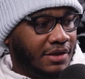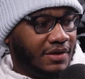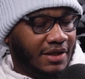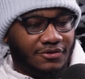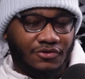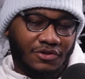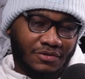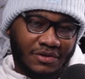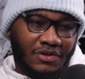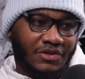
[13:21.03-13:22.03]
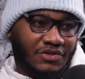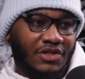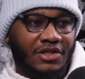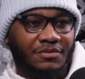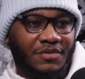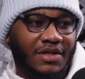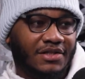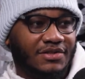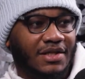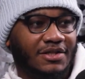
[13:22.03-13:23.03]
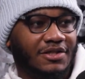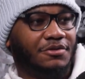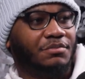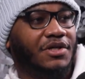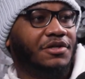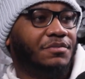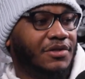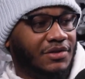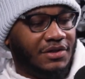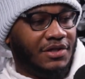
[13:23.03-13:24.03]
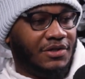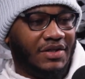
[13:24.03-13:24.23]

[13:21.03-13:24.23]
Like, it looks good, but then it's like they complain about the deal.